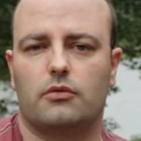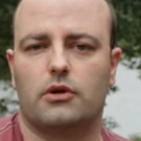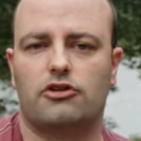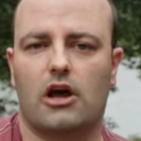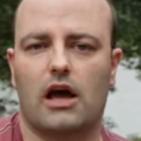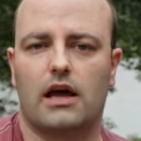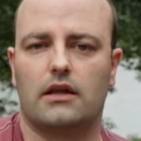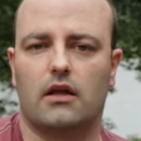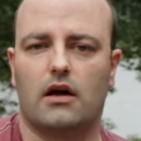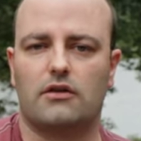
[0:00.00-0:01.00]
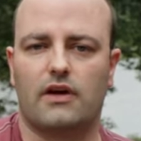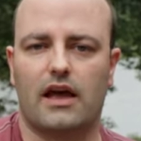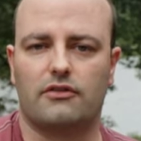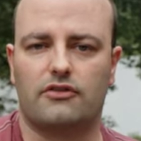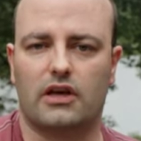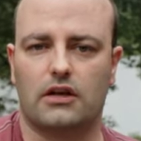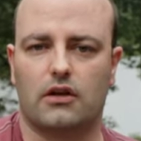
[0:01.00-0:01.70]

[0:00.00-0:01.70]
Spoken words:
which I love. I have a set of